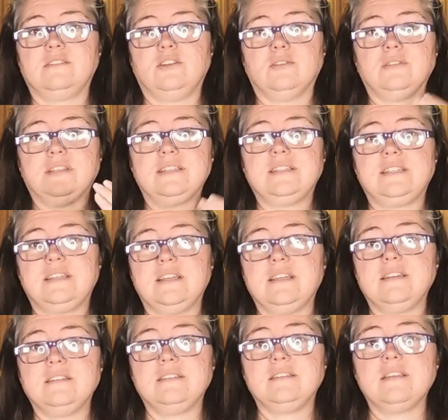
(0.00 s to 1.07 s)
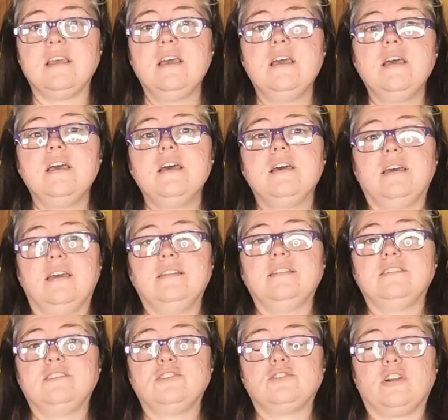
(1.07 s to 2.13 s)
your the listings and, and
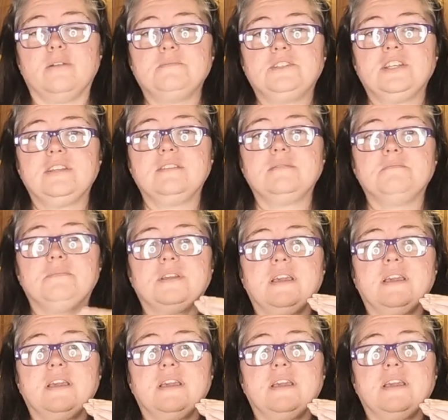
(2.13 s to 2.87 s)
the description